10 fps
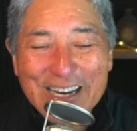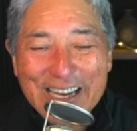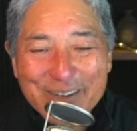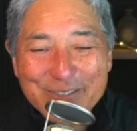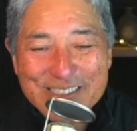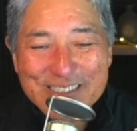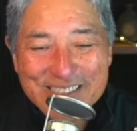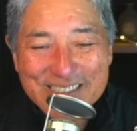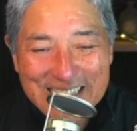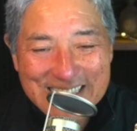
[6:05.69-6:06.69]
I have
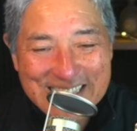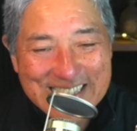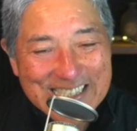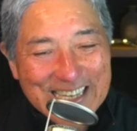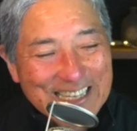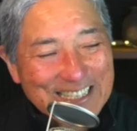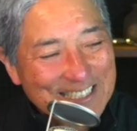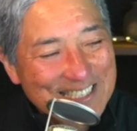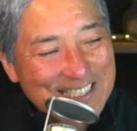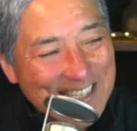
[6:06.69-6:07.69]
such
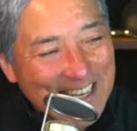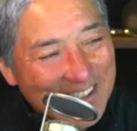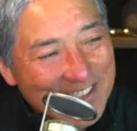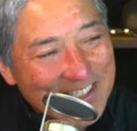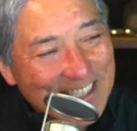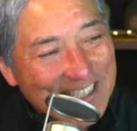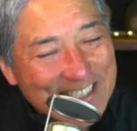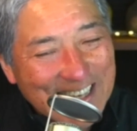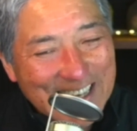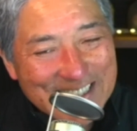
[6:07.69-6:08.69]
nostalgia
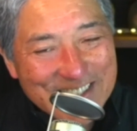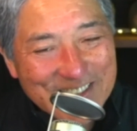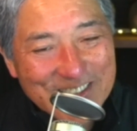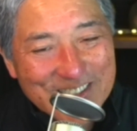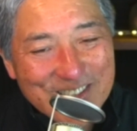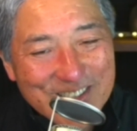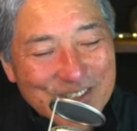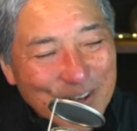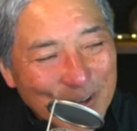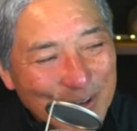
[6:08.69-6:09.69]
attached to a
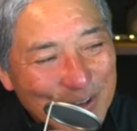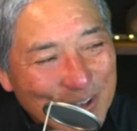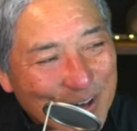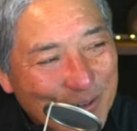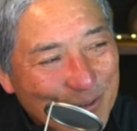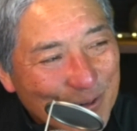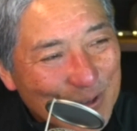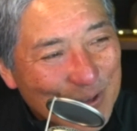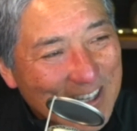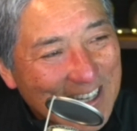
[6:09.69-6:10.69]
Toyota
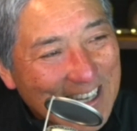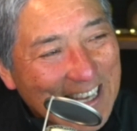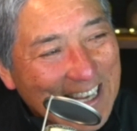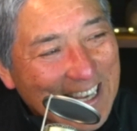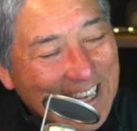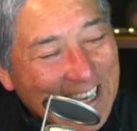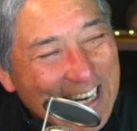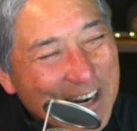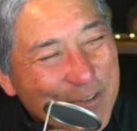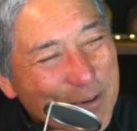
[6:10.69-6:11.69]
Corolla. And
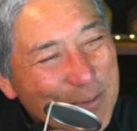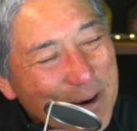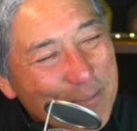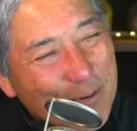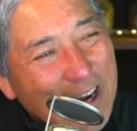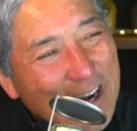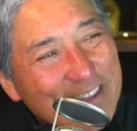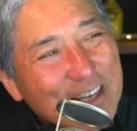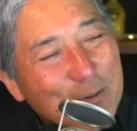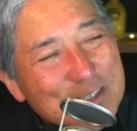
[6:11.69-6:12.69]
I remember, I
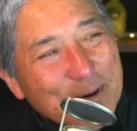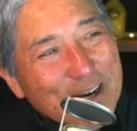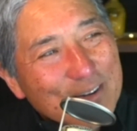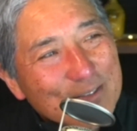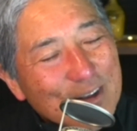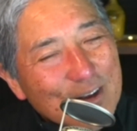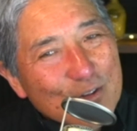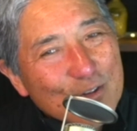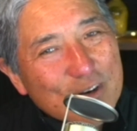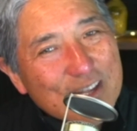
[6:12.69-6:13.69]
think it was about
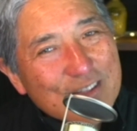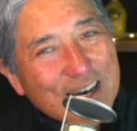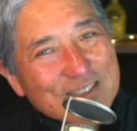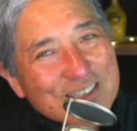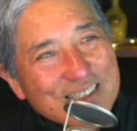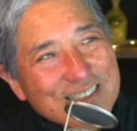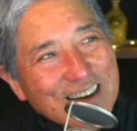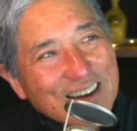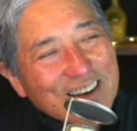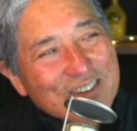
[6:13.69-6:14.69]

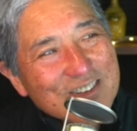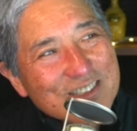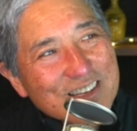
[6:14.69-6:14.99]
$3,000.